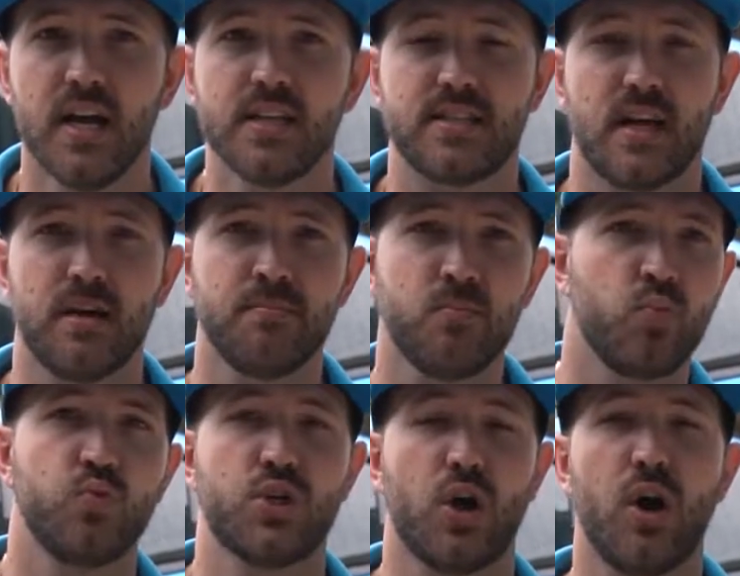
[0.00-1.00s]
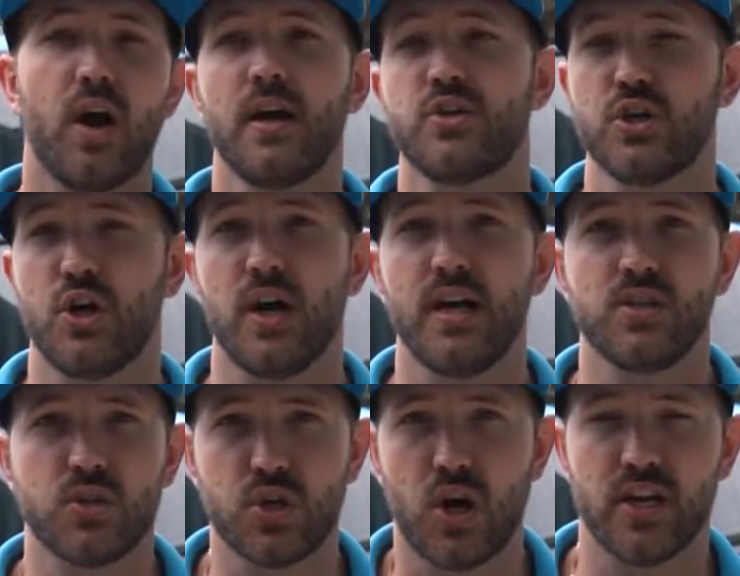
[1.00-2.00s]
Some tyre shines
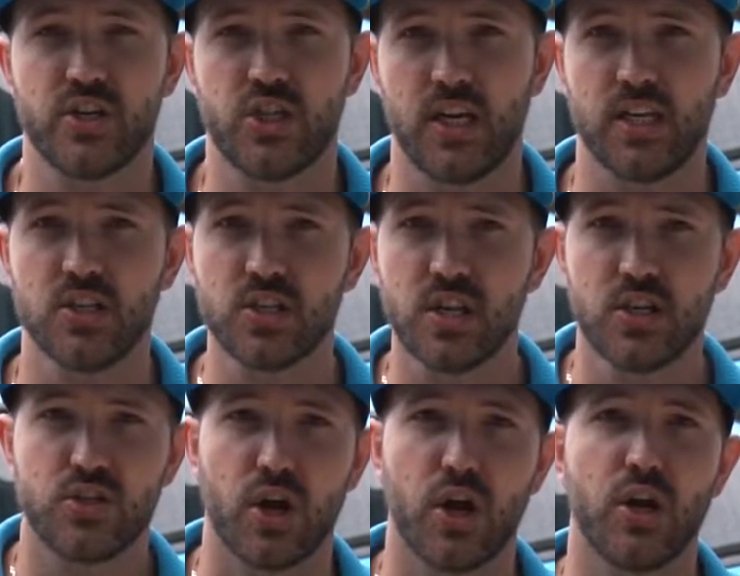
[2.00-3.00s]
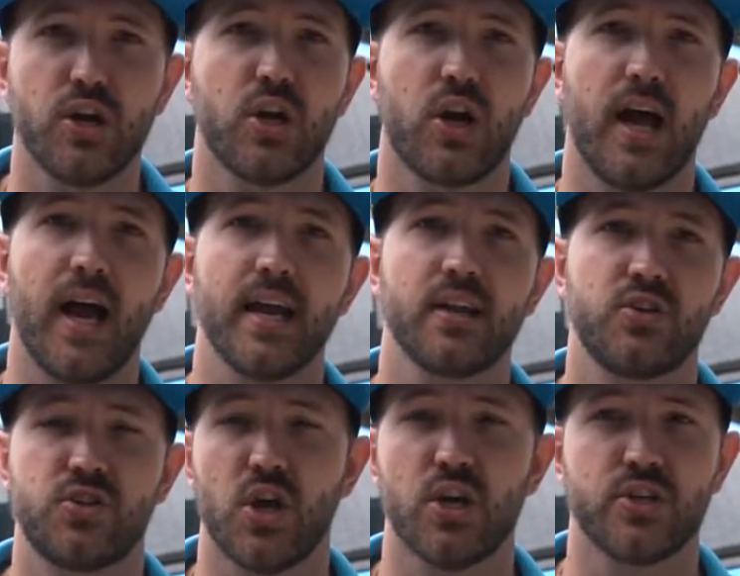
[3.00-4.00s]
or tyre sheens don't like
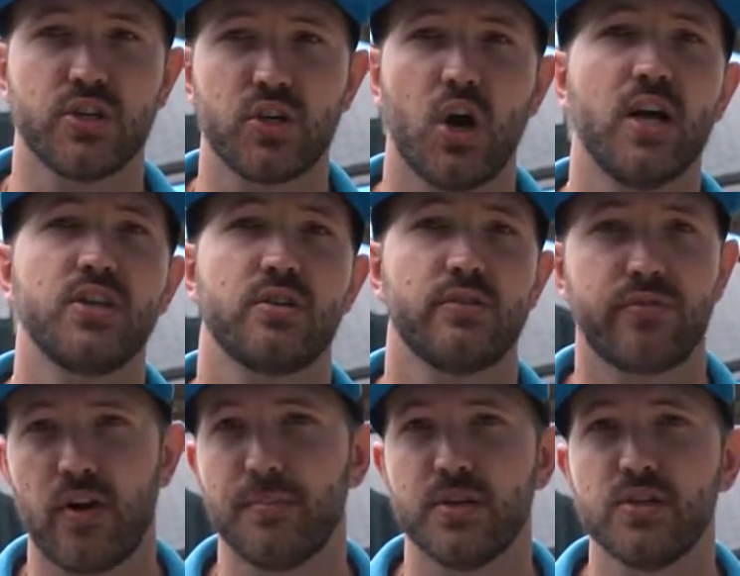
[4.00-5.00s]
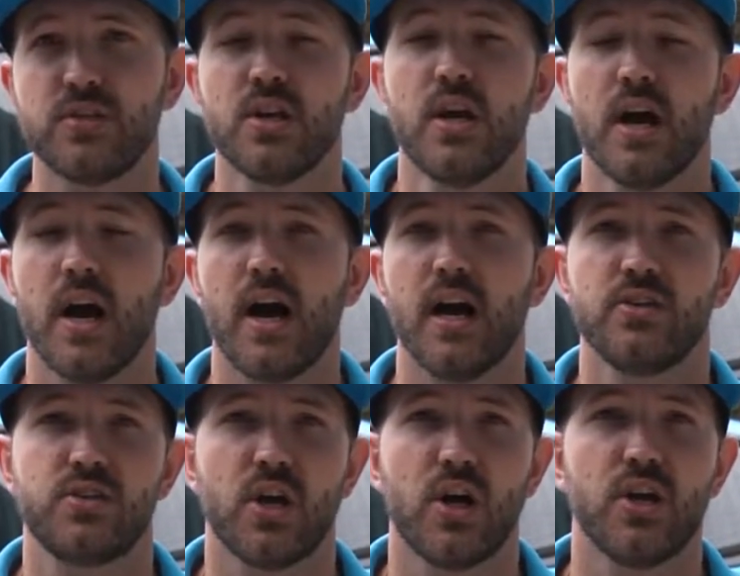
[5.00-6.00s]
certain kinds of rubbers,
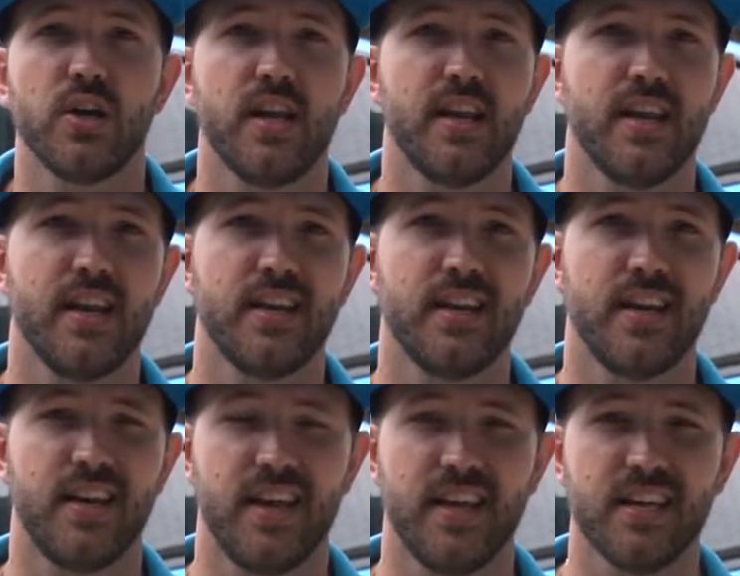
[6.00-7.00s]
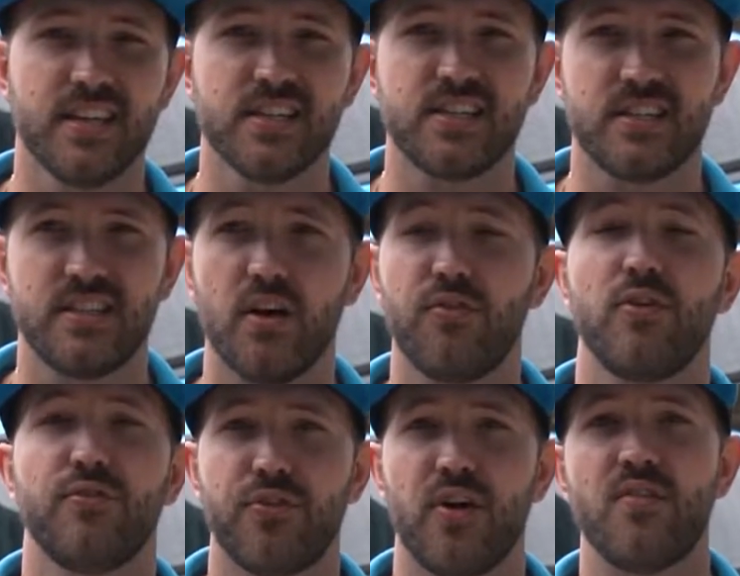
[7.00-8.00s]
so it is different
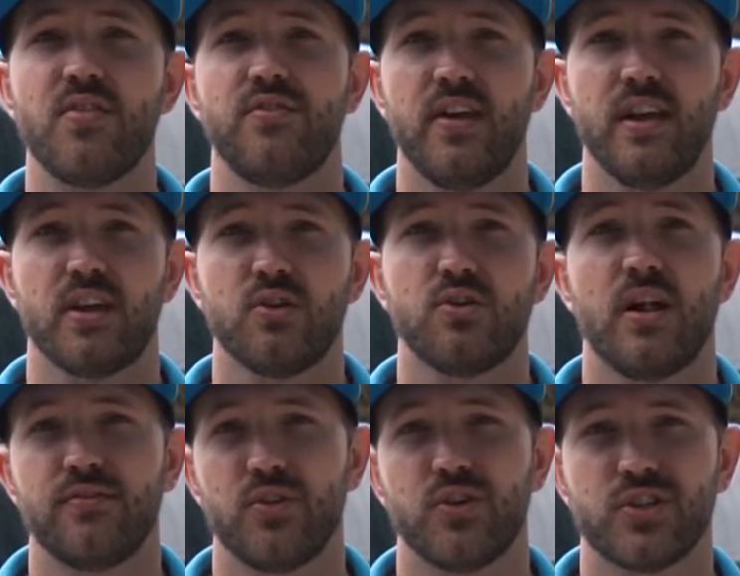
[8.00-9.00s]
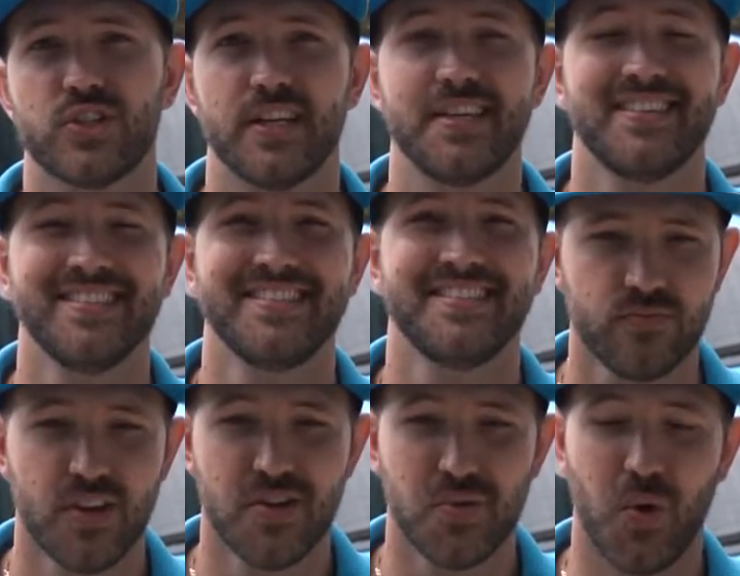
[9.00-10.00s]
for every vehicle, unfortunately.
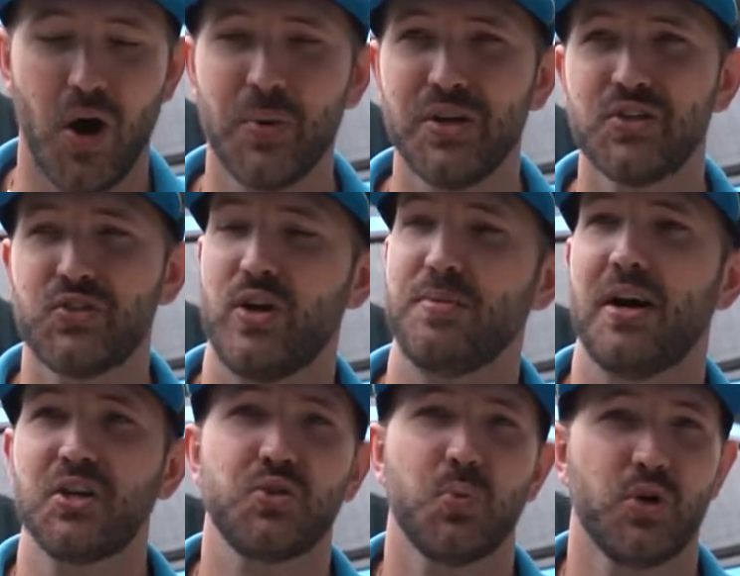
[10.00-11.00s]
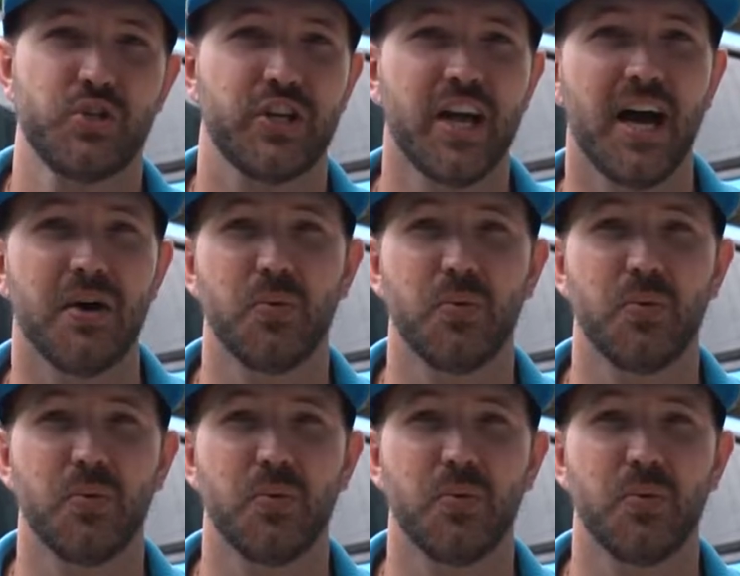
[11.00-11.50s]
Why do we use 3 buckets to wash a car?